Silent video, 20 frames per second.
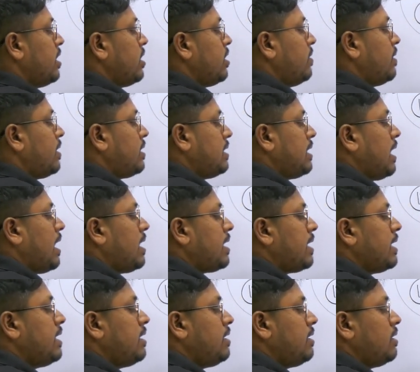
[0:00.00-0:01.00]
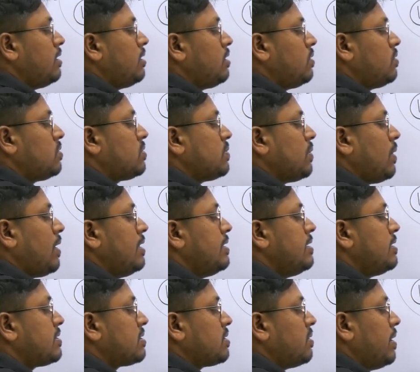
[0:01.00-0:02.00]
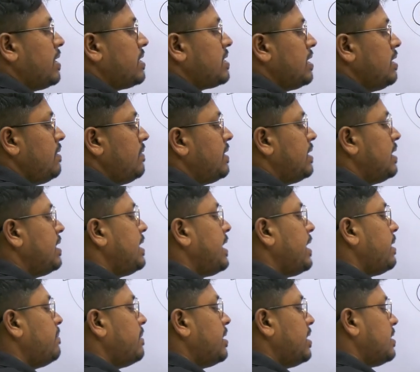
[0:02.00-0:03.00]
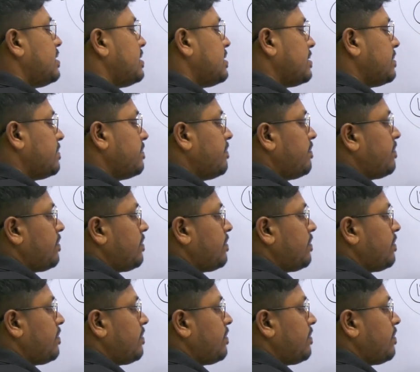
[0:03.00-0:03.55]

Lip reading: Your target to solve this question within 10 minutes.